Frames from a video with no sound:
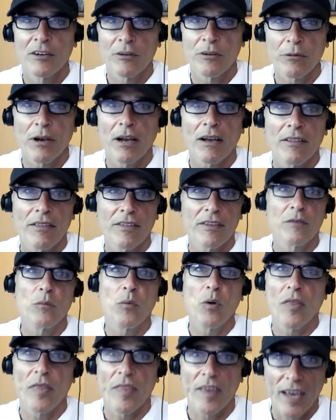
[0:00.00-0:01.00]
Rather than
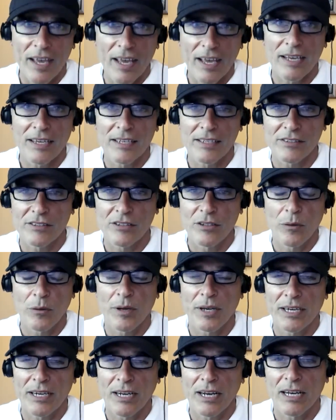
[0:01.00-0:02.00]
what the heck is
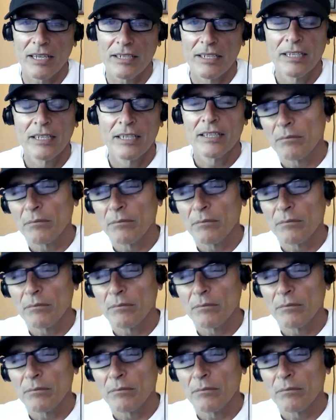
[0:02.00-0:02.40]
going on.